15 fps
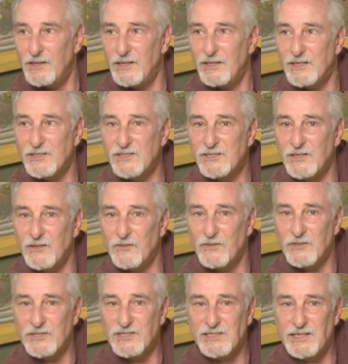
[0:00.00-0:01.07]
is
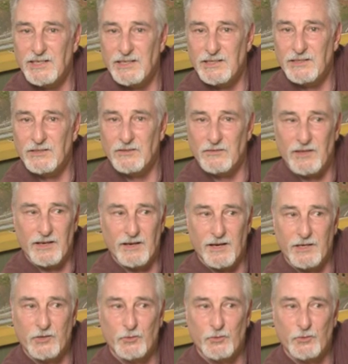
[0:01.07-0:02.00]
the scene that I